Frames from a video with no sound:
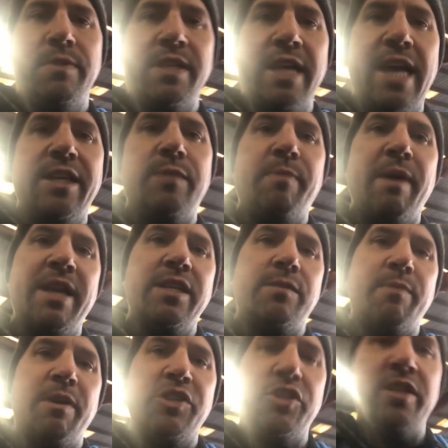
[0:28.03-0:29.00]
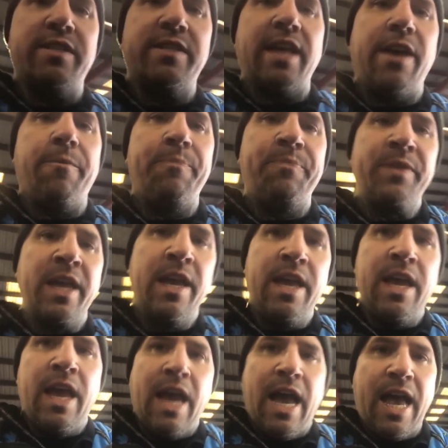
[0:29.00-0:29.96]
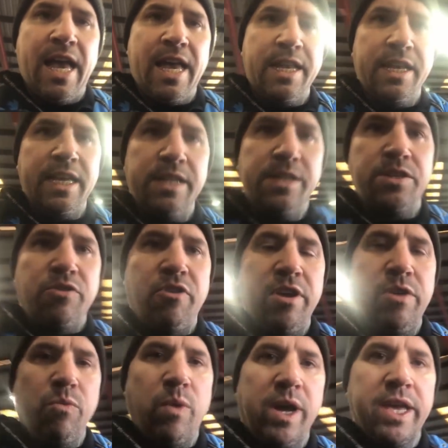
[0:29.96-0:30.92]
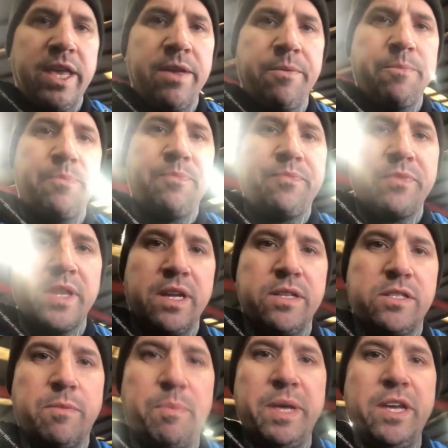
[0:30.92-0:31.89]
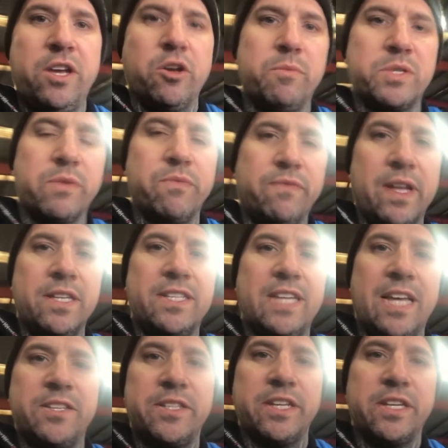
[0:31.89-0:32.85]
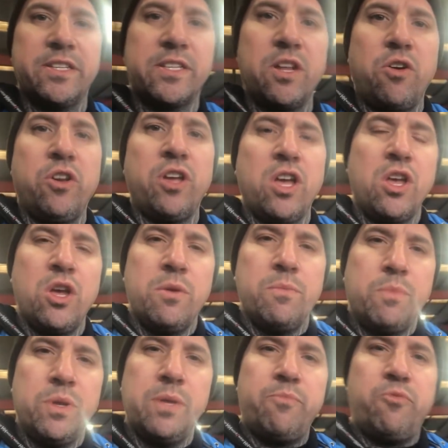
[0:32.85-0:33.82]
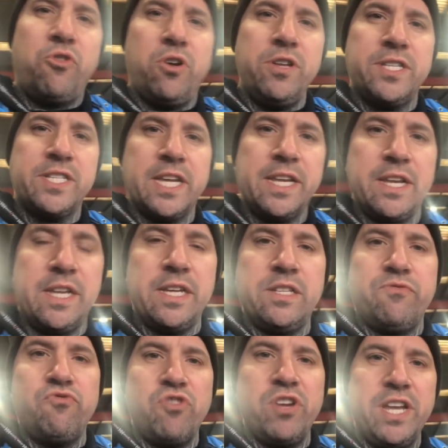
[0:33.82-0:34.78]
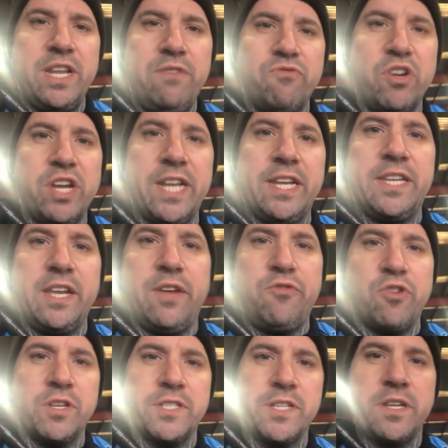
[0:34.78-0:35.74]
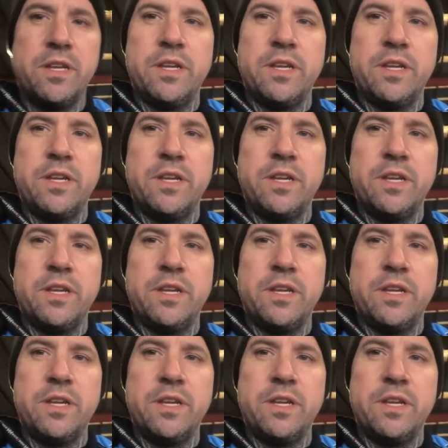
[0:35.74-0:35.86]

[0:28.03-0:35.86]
Mercedes-Benz specialist sale. And it's a great way to pick up some fantastic stock, but the pricing is really different.